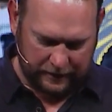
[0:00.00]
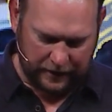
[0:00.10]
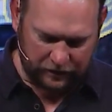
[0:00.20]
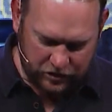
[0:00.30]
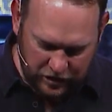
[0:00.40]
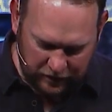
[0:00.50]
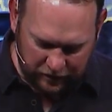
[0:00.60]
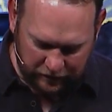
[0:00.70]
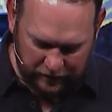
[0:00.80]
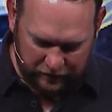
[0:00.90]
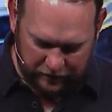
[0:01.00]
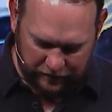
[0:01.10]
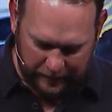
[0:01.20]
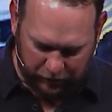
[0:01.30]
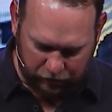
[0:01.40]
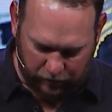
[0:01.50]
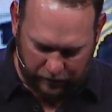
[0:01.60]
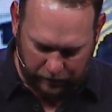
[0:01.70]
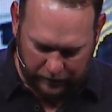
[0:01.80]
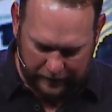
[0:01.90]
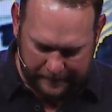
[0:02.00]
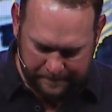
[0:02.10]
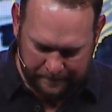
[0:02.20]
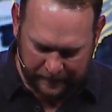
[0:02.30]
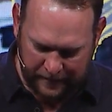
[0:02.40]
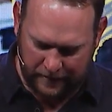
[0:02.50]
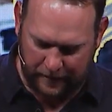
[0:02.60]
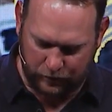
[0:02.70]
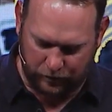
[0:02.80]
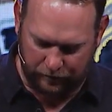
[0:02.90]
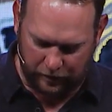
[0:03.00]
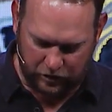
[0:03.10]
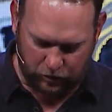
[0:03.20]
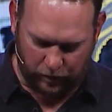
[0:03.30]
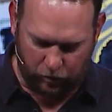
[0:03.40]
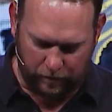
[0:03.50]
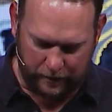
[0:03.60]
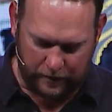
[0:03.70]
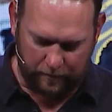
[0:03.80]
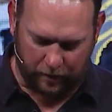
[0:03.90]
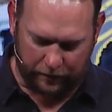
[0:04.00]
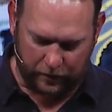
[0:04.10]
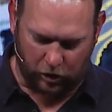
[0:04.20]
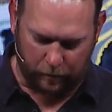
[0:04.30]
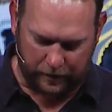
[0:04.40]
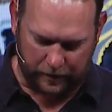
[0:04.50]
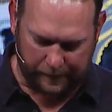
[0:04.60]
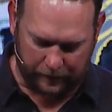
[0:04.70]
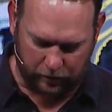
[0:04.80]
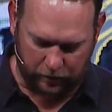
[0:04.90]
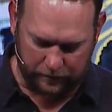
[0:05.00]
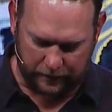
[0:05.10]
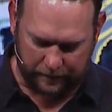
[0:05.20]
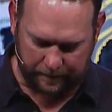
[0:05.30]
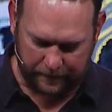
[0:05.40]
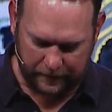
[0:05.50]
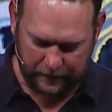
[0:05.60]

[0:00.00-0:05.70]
As Jesus and his disciples were on their way, he came to a village where a woman named Martha opened up her home to him.